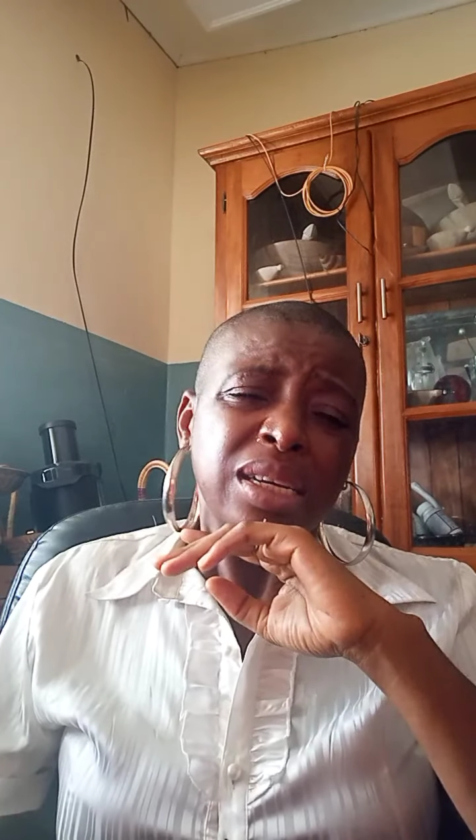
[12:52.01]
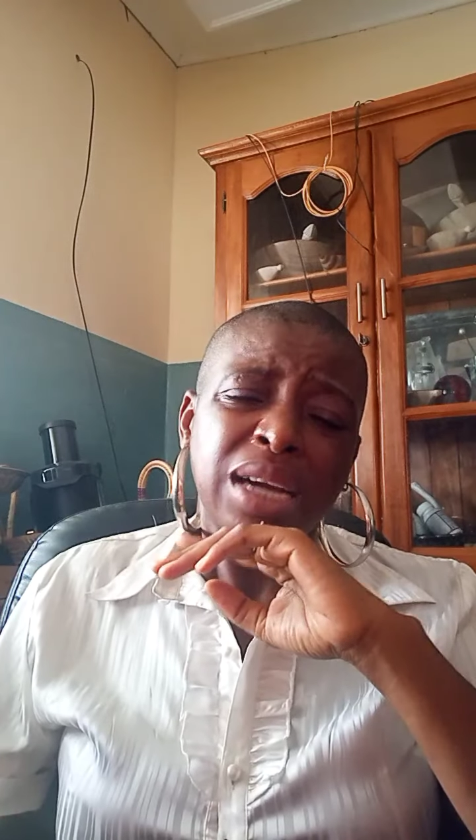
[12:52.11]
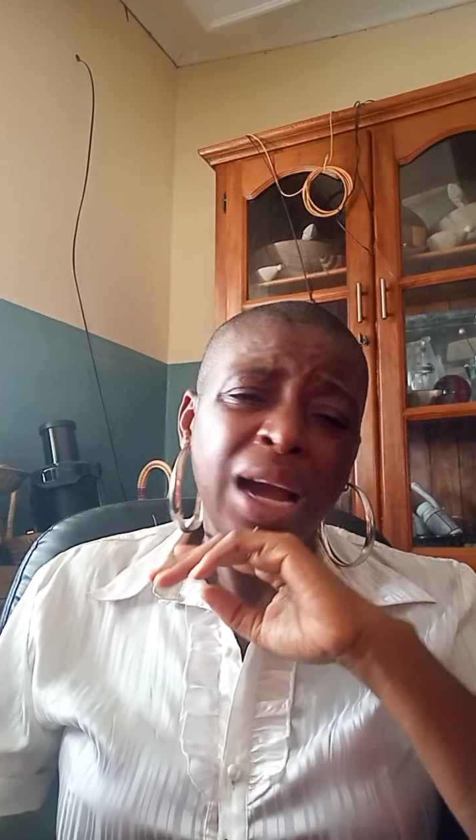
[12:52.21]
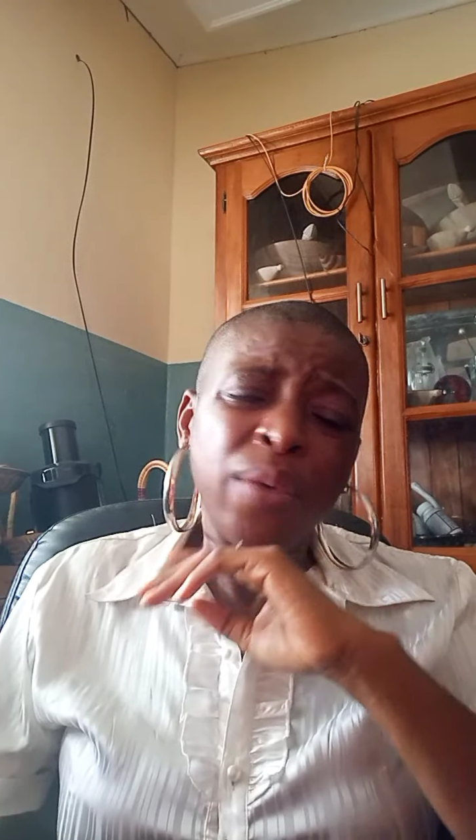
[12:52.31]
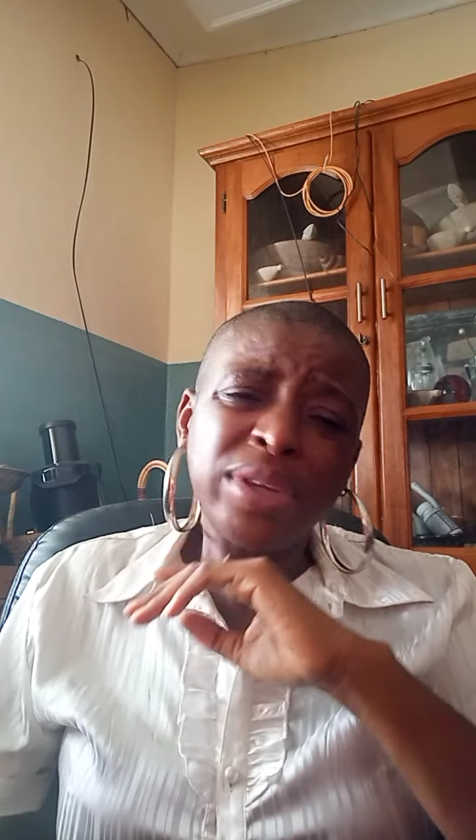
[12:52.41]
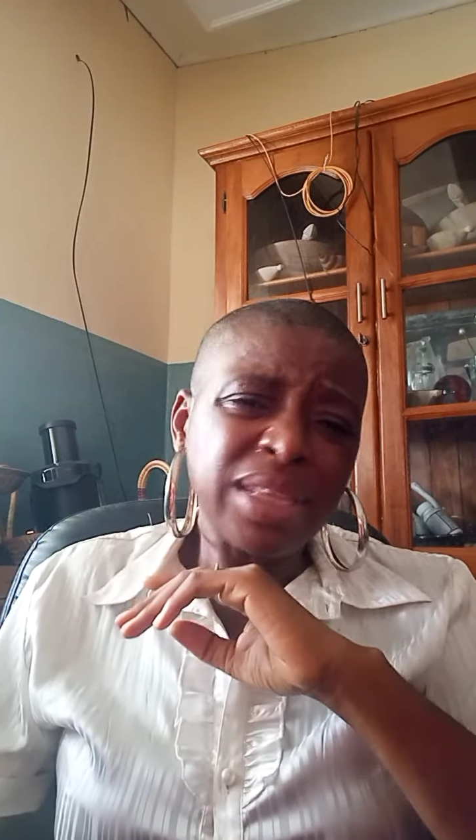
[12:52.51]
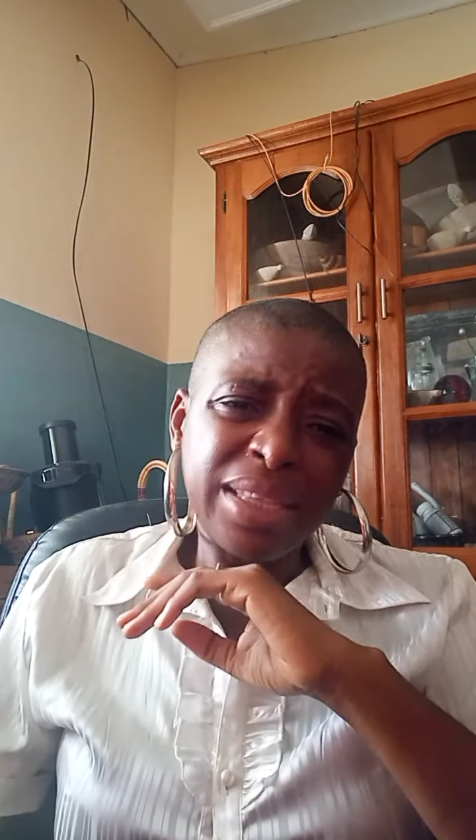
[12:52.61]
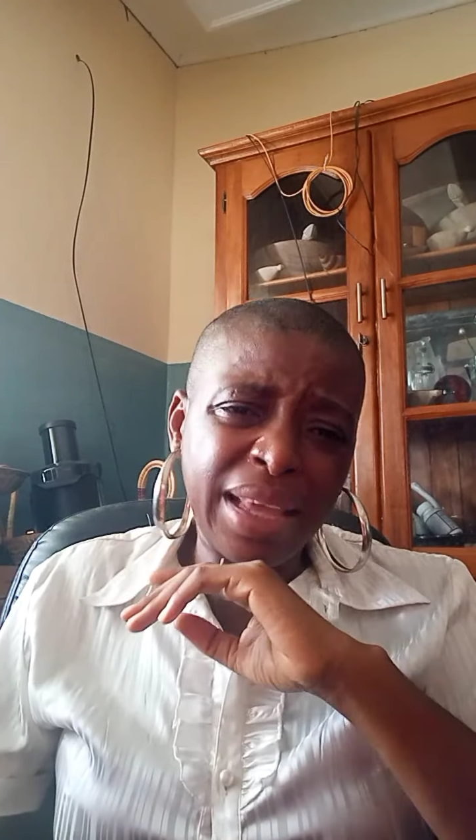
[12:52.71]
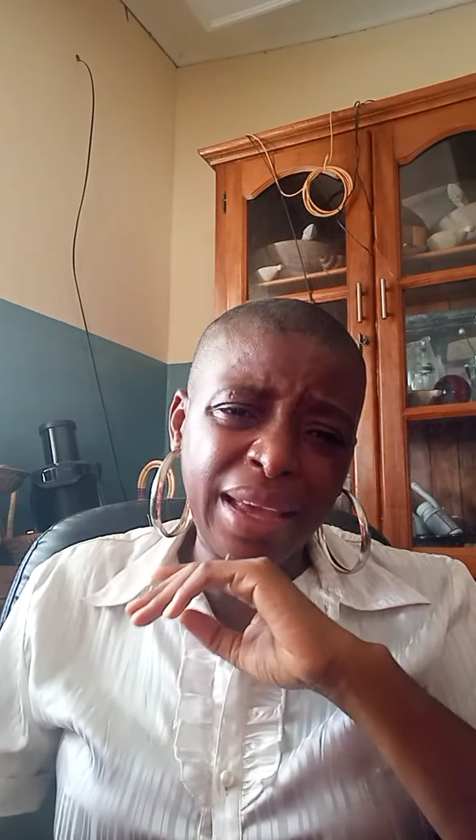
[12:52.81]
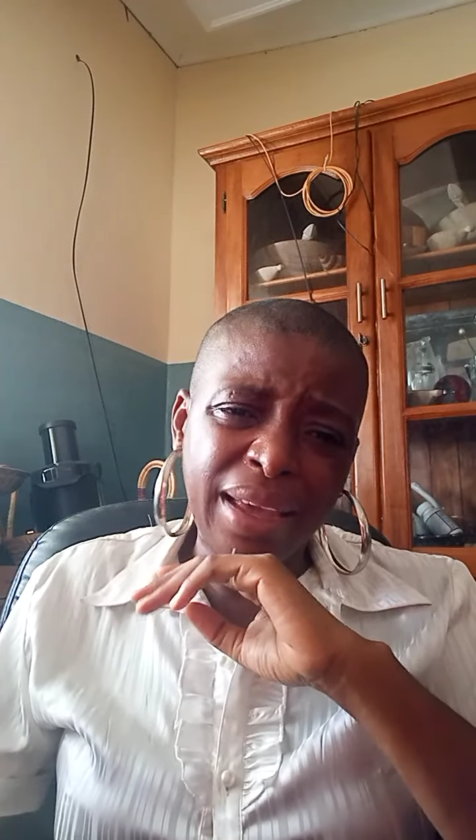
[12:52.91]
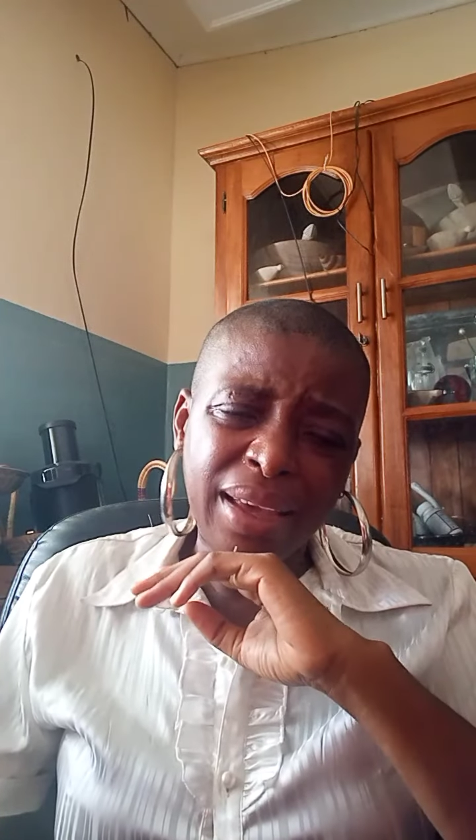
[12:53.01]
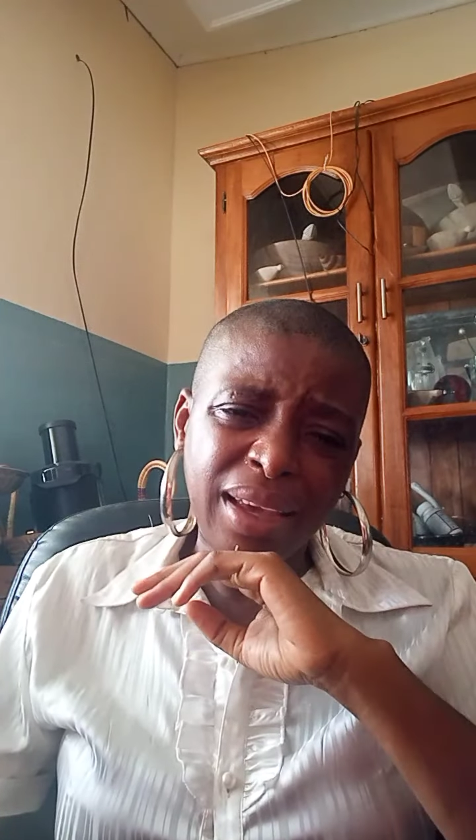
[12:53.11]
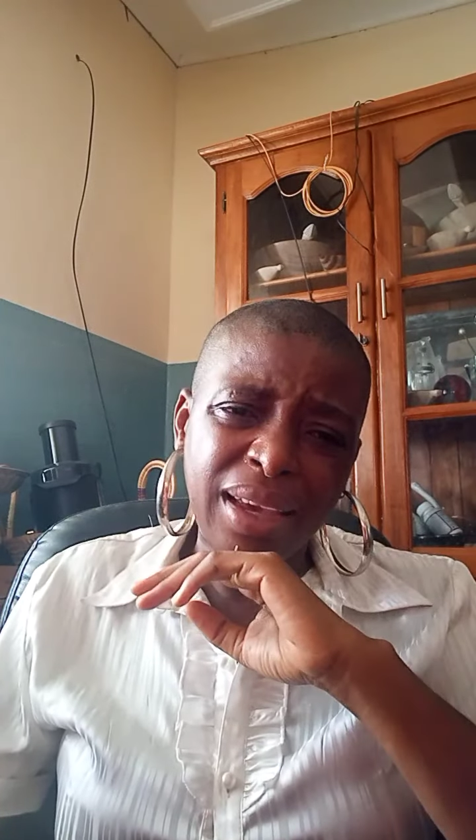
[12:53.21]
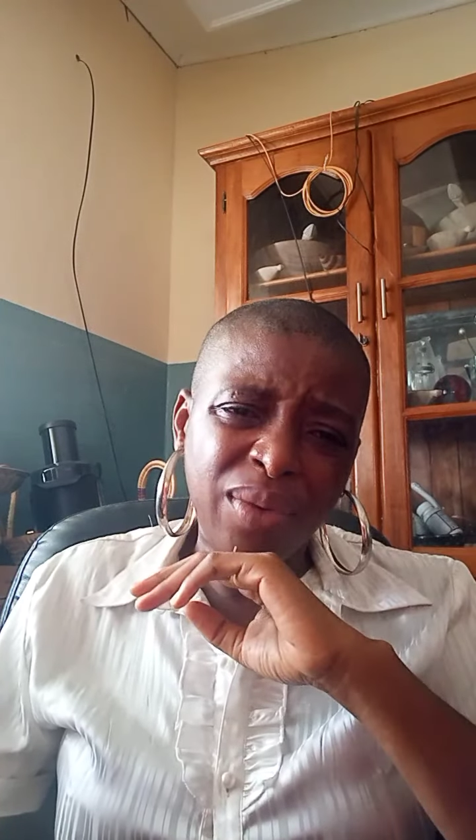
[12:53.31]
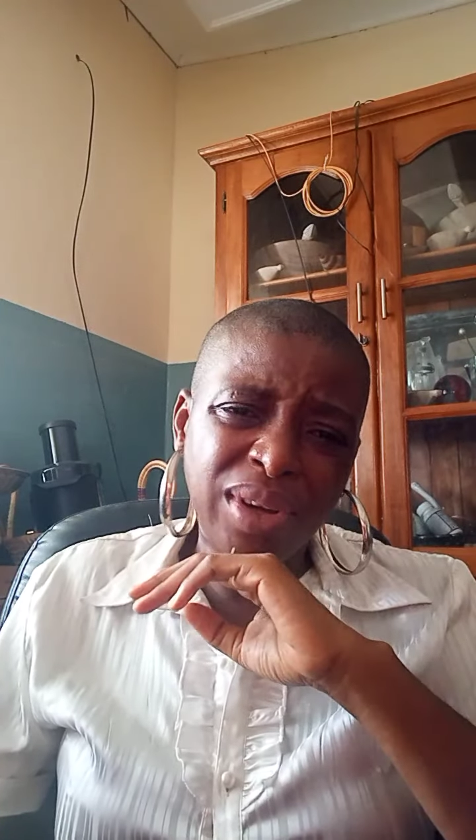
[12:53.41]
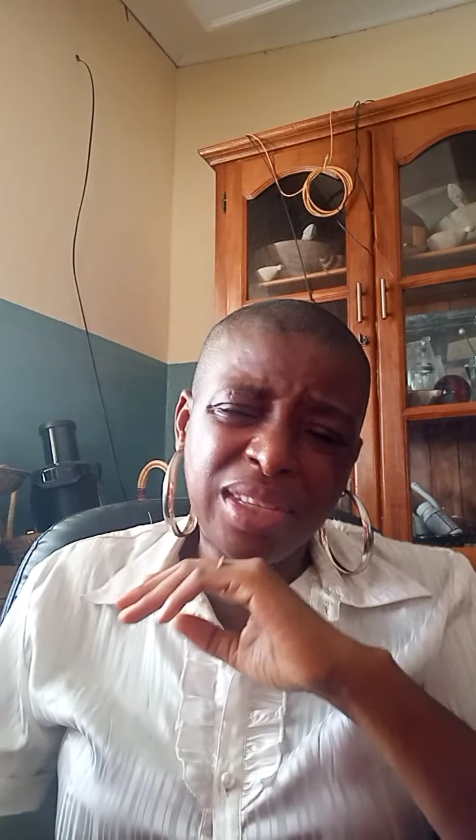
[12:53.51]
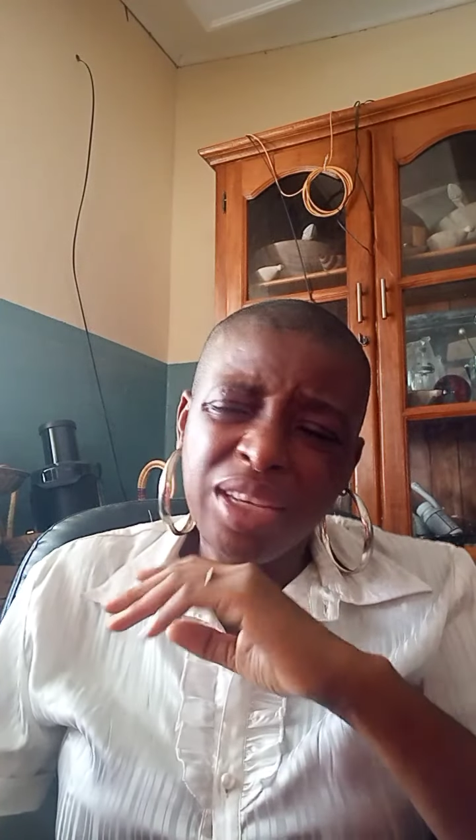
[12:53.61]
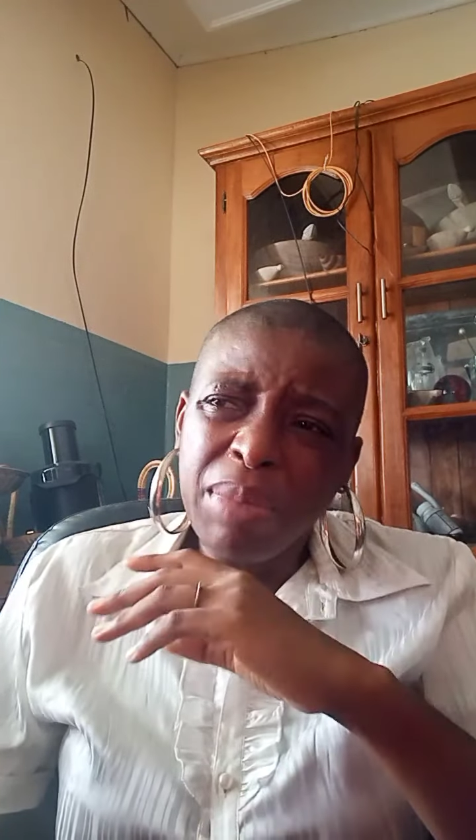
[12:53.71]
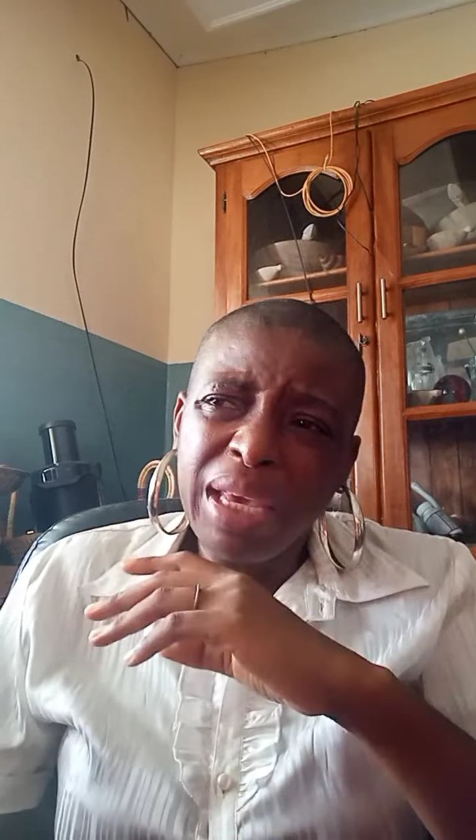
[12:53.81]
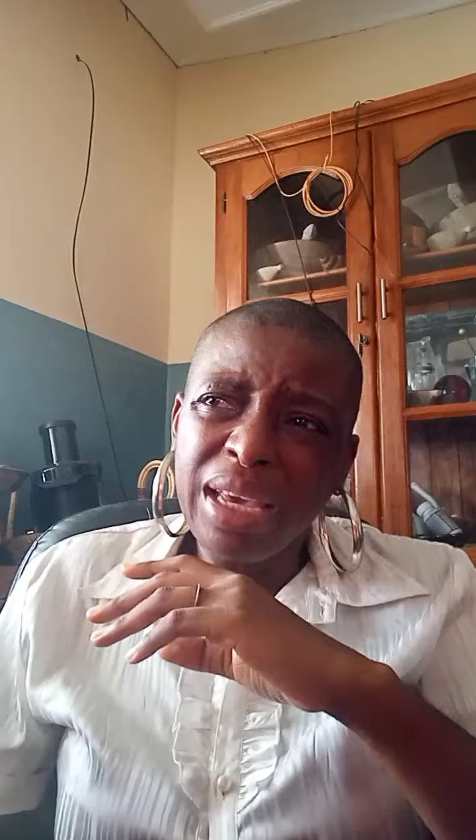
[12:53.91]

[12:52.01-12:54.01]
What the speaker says: I wasn't there. It wasn't me.